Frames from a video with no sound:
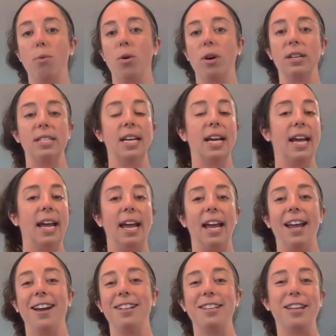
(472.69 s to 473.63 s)
more
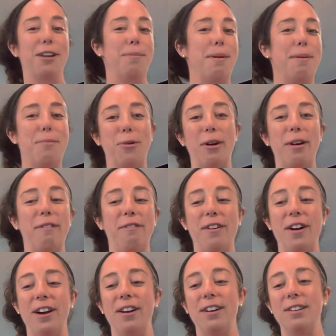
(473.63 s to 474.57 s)
tang, a little bit more
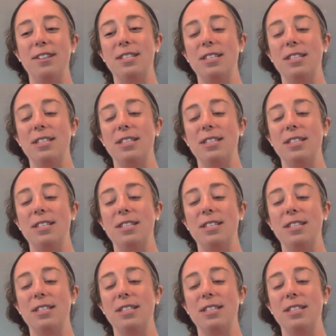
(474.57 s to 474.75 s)
funk.